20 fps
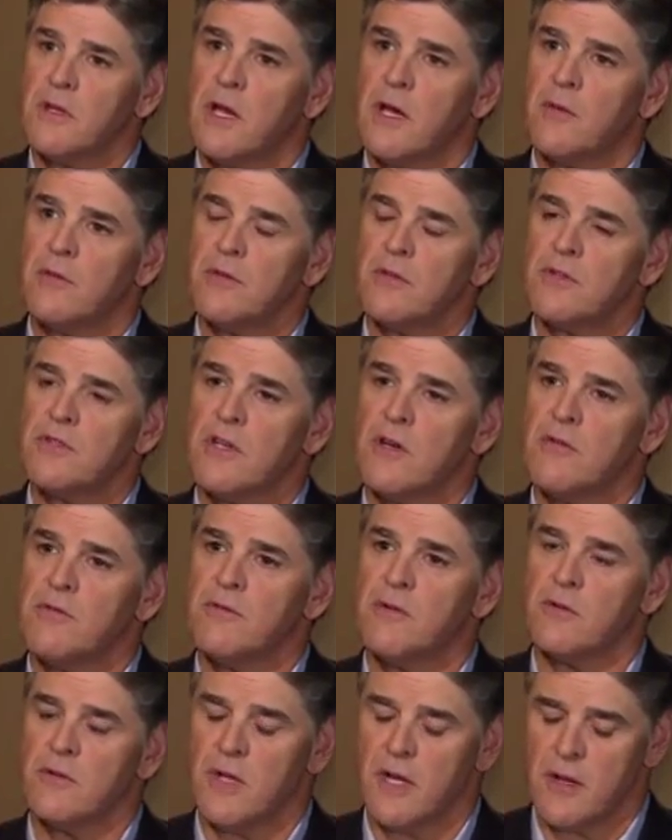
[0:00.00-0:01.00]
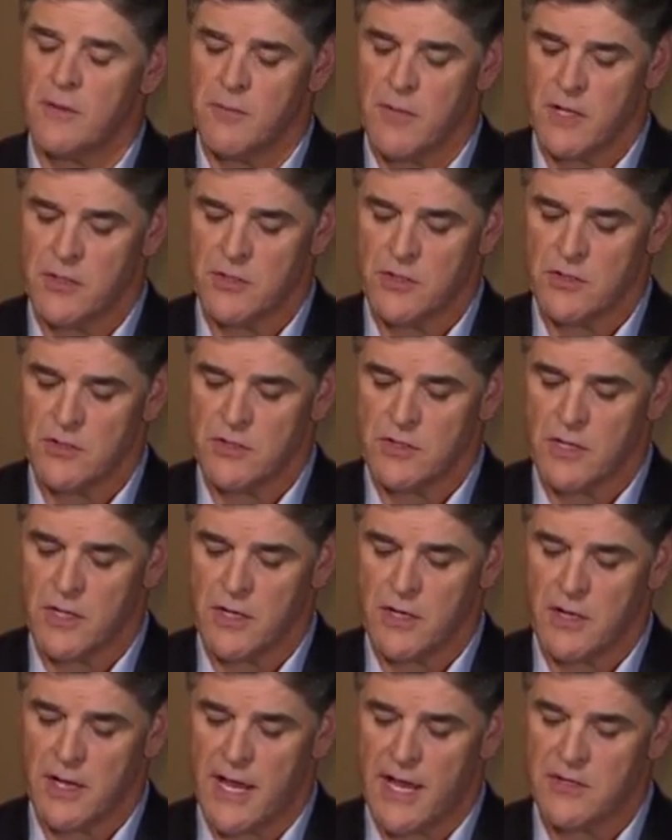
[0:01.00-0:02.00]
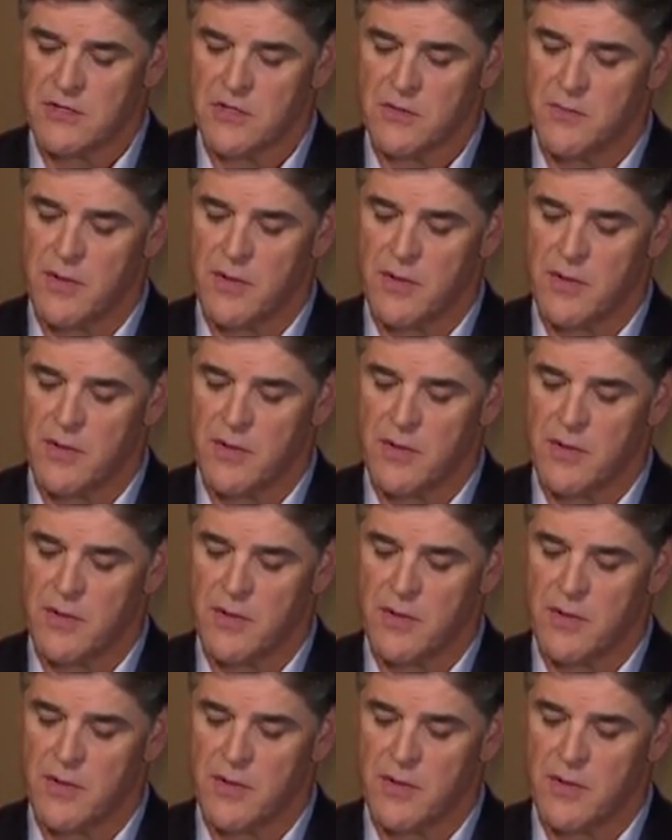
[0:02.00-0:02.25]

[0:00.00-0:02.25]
guy with the cell phone that I mentioned, asked